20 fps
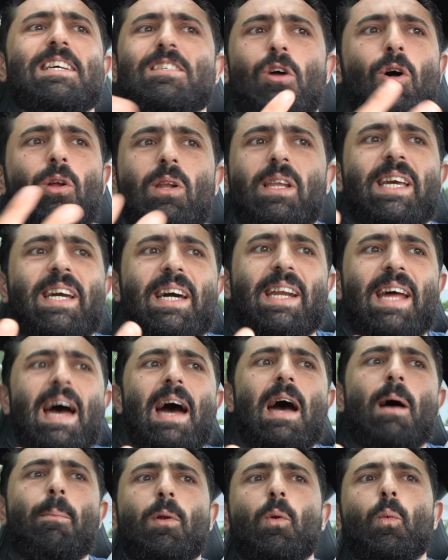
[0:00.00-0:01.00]
is only going to
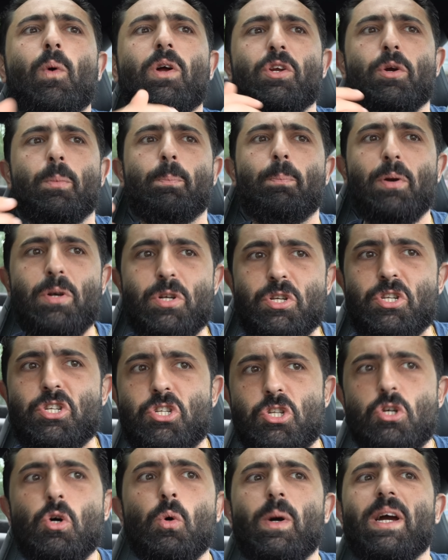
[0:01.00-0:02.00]
happen when you're
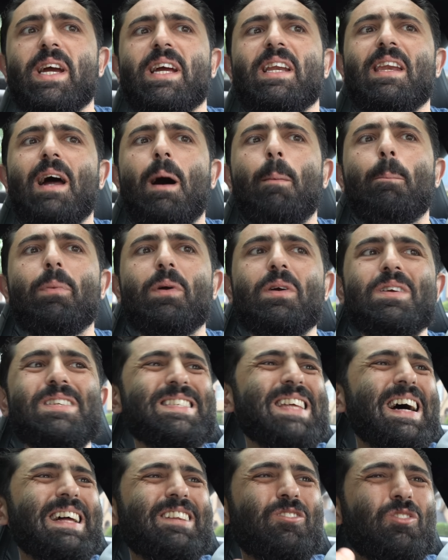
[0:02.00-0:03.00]
pursuing numbers
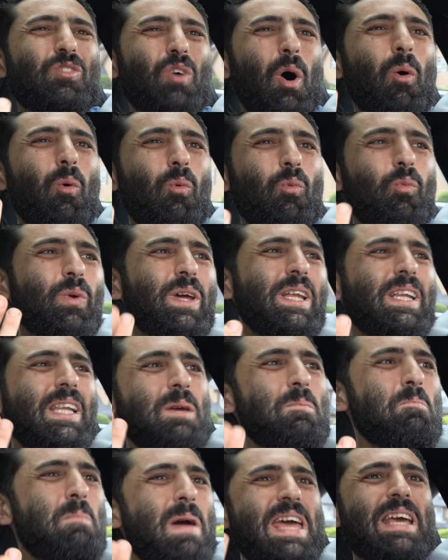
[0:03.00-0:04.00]
that don't
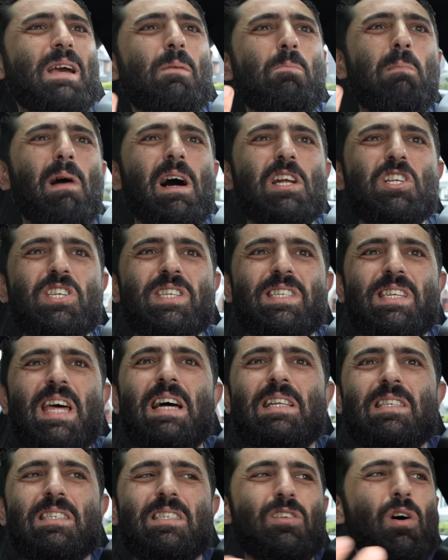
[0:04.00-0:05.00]
really make much
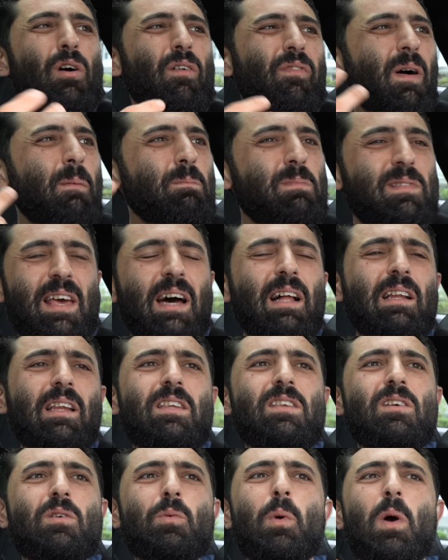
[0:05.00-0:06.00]
sense. So if I'm
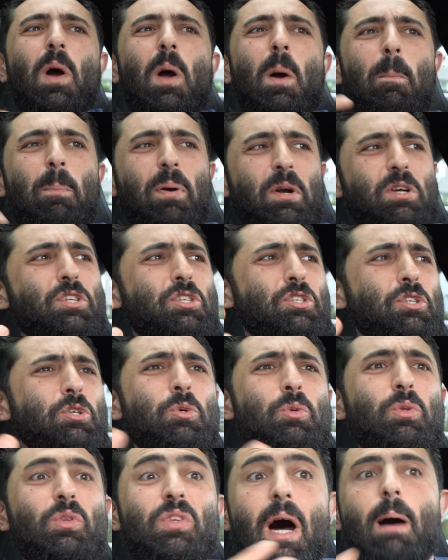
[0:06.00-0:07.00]
telling you
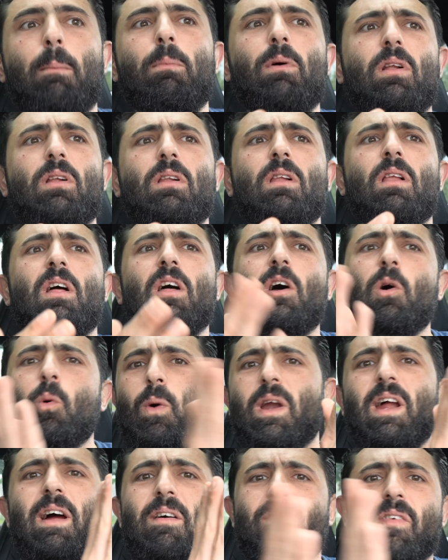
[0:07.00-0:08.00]
pursue double
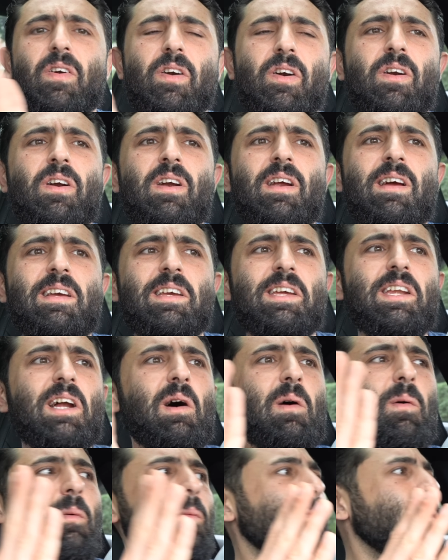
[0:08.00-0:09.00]
whatever,
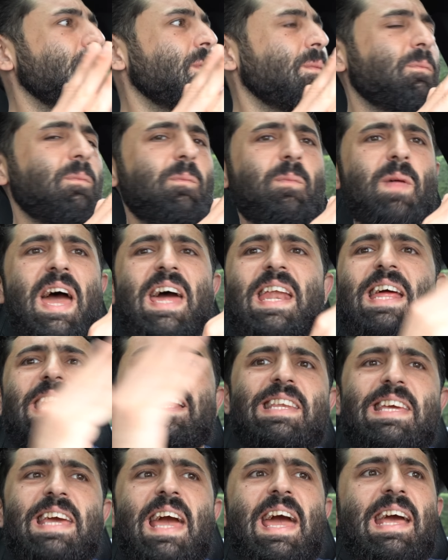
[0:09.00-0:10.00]

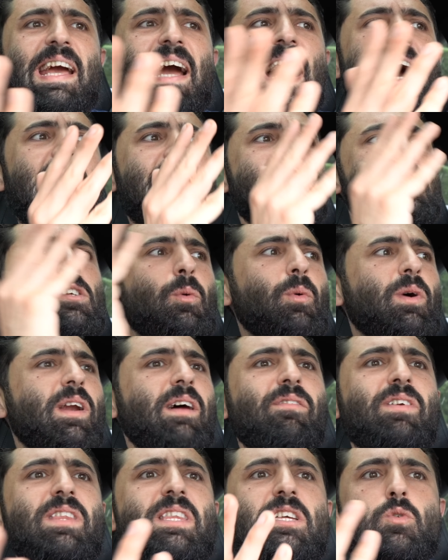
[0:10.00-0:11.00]
NADA guides or
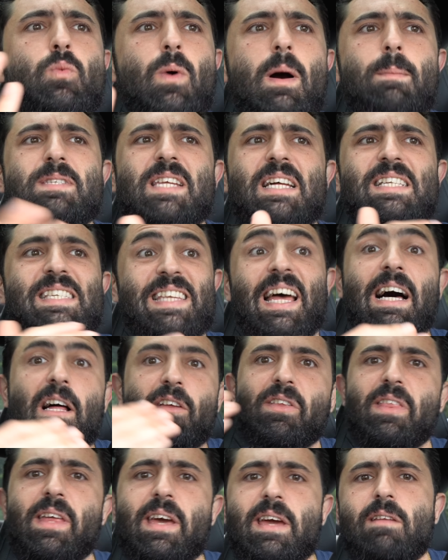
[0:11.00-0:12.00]
whatever these websites tell
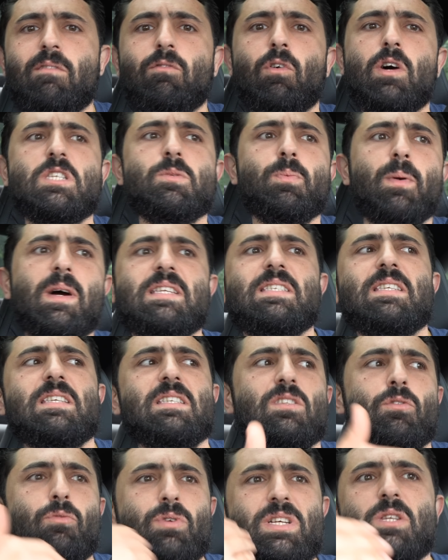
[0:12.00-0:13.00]
you the invoice price
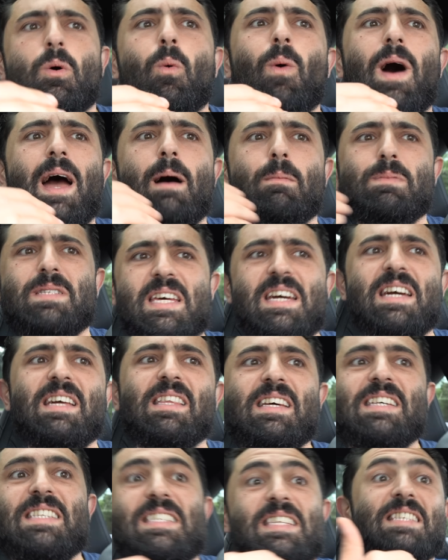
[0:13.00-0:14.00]
is, the reason why I'm
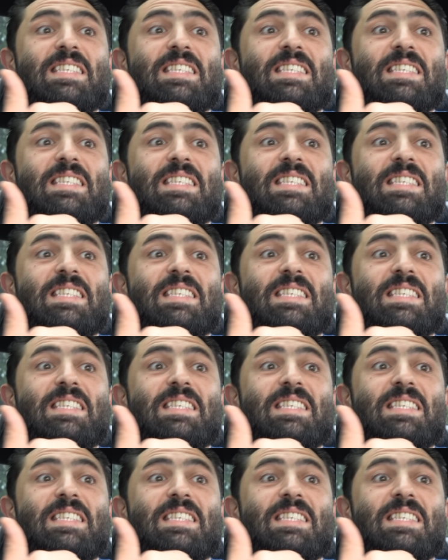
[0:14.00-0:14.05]
saying this